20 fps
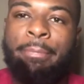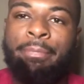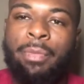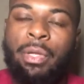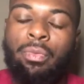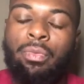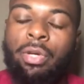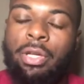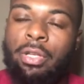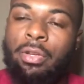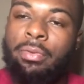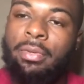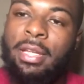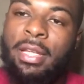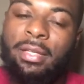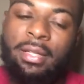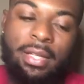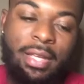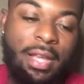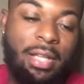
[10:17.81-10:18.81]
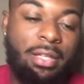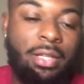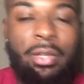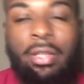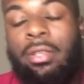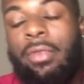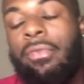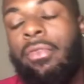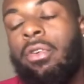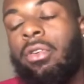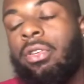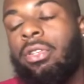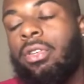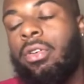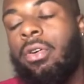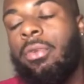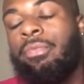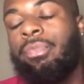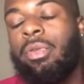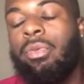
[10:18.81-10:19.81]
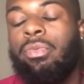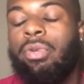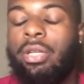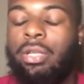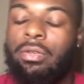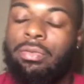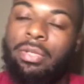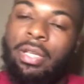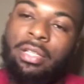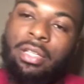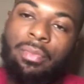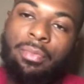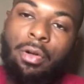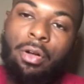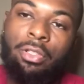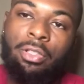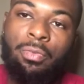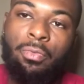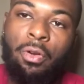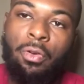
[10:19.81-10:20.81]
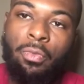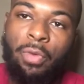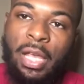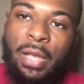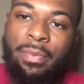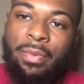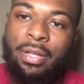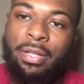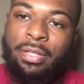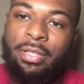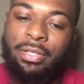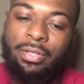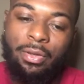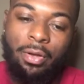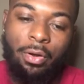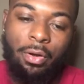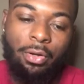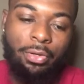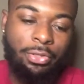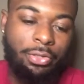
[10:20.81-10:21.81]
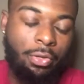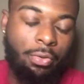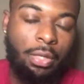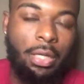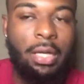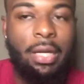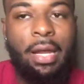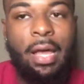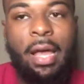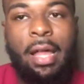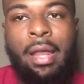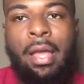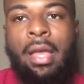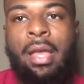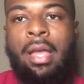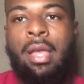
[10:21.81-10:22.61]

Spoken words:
What do you think the Kansas City Chiefs are focused on? What do you think the Baltimore Ravens are so good at?